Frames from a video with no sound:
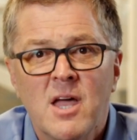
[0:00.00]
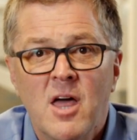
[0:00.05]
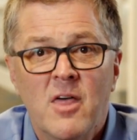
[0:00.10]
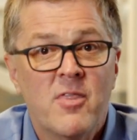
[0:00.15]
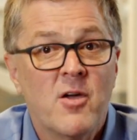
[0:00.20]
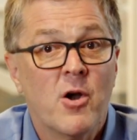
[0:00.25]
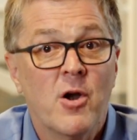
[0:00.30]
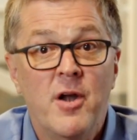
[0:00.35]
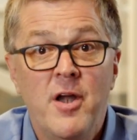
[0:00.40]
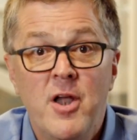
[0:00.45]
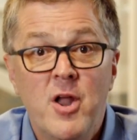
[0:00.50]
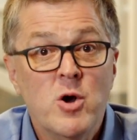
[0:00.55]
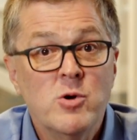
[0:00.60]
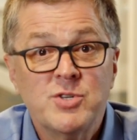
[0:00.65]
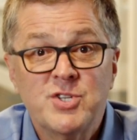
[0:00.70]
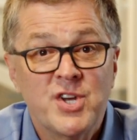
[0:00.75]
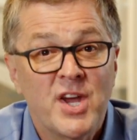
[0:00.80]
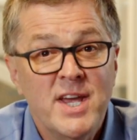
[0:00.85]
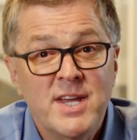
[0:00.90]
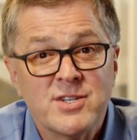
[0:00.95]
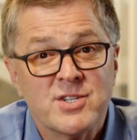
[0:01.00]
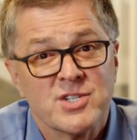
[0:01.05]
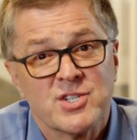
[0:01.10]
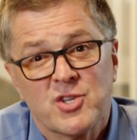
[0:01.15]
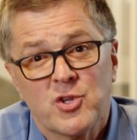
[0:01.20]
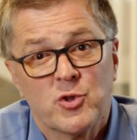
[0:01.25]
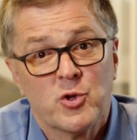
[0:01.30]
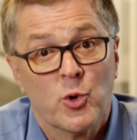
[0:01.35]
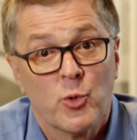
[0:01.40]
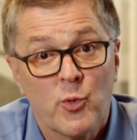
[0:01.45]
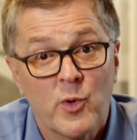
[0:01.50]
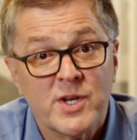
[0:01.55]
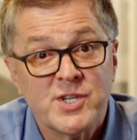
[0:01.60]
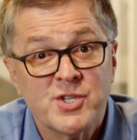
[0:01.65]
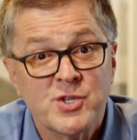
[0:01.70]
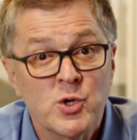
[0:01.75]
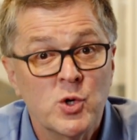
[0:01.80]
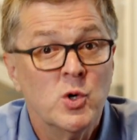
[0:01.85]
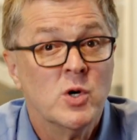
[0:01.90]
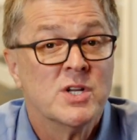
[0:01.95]
There are no changes to the
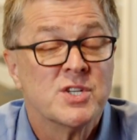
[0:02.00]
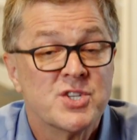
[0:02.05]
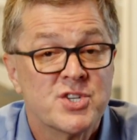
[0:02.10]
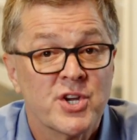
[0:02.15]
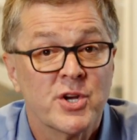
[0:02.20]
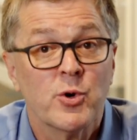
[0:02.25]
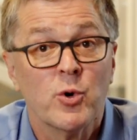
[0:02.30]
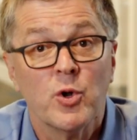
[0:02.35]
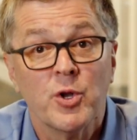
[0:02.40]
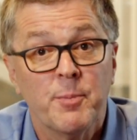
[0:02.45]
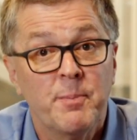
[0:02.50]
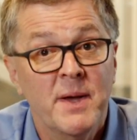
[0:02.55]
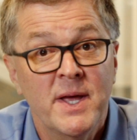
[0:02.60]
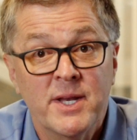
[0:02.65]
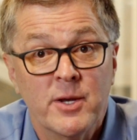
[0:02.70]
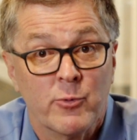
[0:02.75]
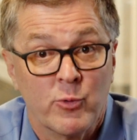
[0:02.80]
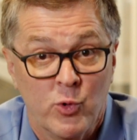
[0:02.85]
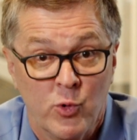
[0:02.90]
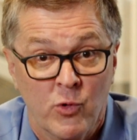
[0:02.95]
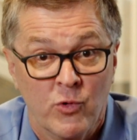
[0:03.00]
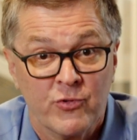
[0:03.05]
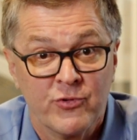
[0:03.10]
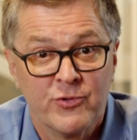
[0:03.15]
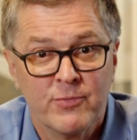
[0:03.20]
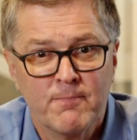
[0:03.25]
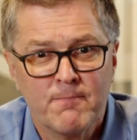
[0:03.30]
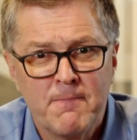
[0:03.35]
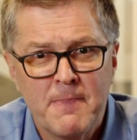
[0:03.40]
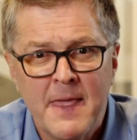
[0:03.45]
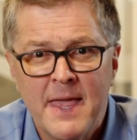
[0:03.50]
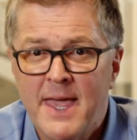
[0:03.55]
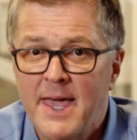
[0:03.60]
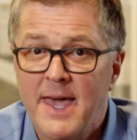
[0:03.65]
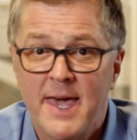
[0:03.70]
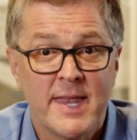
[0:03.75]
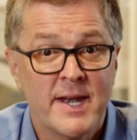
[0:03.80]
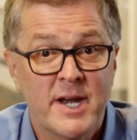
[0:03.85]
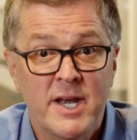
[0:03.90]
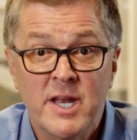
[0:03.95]
original general dependent rules,
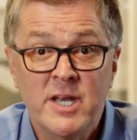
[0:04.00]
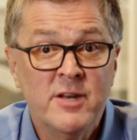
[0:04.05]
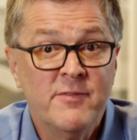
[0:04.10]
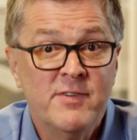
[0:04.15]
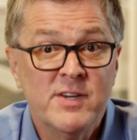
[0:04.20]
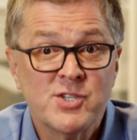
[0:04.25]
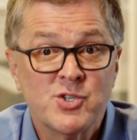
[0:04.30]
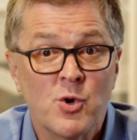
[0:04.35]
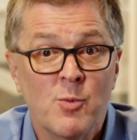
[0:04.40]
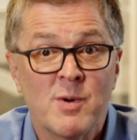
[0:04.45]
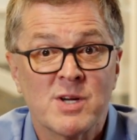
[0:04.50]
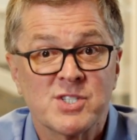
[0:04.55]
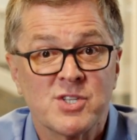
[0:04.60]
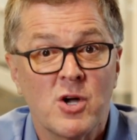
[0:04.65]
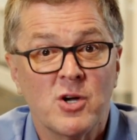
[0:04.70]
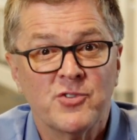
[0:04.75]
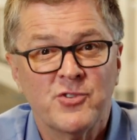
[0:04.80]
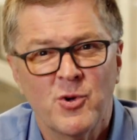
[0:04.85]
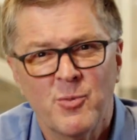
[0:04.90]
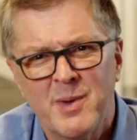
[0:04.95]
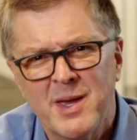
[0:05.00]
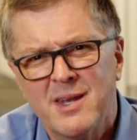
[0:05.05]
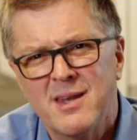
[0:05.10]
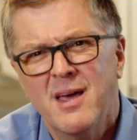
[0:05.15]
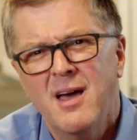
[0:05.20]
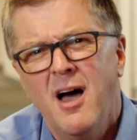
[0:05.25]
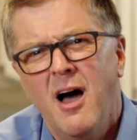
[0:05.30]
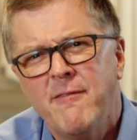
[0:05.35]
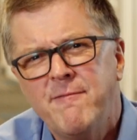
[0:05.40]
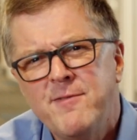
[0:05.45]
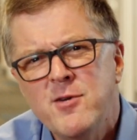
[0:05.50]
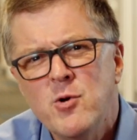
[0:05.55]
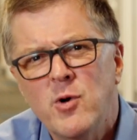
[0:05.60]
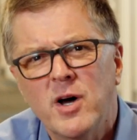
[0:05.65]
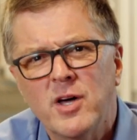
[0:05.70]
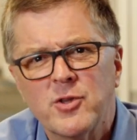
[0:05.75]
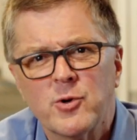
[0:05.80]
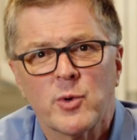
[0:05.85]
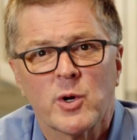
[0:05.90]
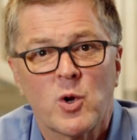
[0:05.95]
and an individual must also meet a few
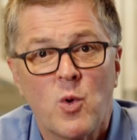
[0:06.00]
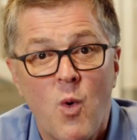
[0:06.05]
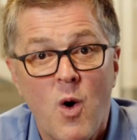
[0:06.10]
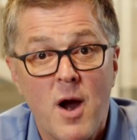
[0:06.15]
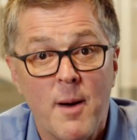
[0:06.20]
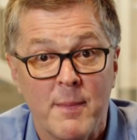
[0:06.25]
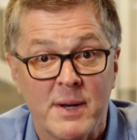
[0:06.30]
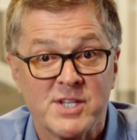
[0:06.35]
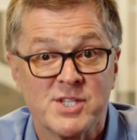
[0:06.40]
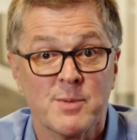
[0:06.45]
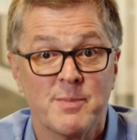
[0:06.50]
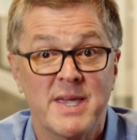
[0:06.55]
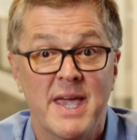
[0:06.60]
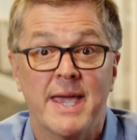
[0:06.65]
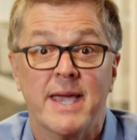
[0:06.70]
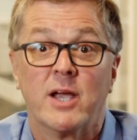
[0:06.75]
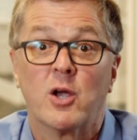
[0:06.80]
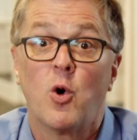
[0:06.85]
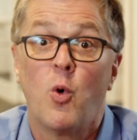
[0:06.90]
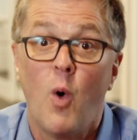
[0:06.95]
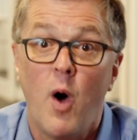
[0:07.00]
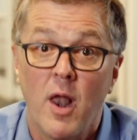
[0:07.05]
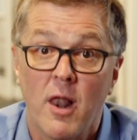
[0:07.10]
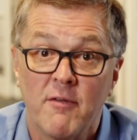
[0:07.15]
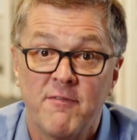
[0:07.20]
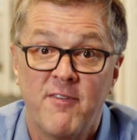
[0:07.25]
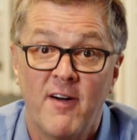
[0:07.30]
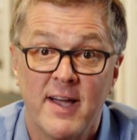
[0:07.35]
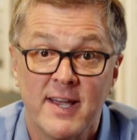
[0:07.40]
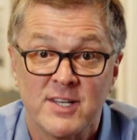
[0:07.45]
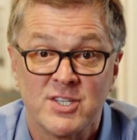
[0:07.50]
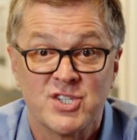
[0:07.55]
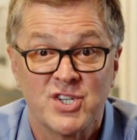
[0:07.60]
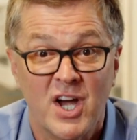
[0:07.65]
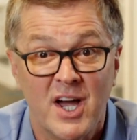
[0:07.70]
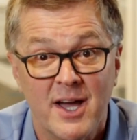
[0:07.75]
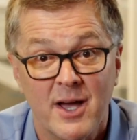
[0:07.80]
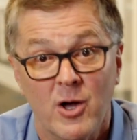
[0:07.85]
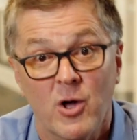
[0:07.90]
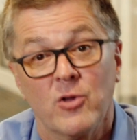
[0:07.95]
other requirements to be a qualifying
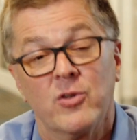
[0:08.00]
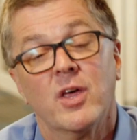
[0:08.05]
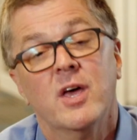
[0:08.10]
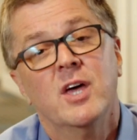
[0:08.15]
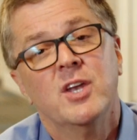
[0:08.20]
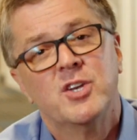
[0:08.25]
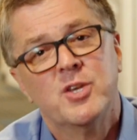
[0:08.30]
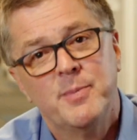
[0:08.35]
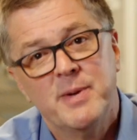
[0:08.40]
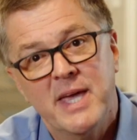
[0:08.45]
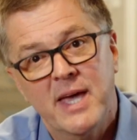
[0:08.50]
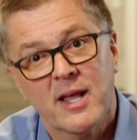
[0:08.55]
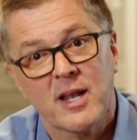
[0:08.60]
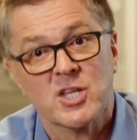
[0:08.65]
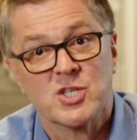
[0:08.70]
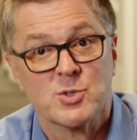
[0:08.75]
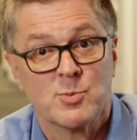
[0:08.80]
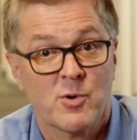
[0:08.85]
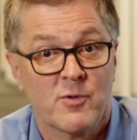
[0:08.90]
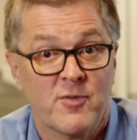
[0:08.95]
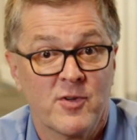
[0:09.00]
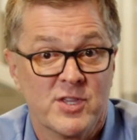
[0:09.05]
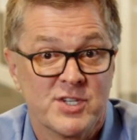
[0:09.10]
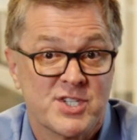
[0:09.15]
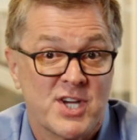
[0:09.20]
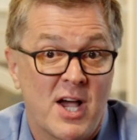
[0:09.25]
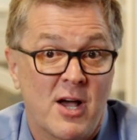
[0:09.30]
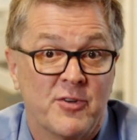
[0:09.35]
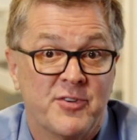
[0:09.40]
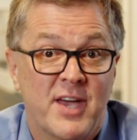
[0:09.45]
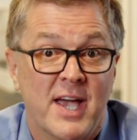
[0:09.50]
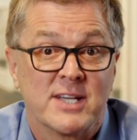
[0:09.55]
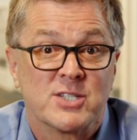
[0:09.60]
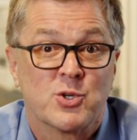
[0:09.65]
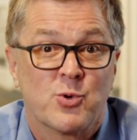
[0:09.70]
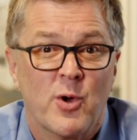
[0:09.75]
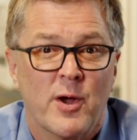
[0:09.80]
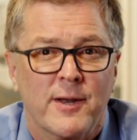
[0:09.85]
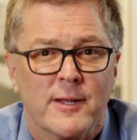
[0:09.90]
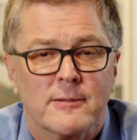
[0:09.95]
child to be eligible for the child tax
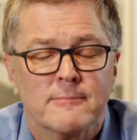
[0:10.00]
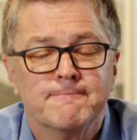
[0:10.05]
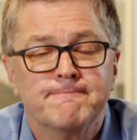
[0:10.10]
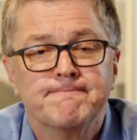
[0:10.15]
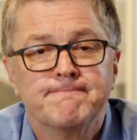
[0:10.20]
credit.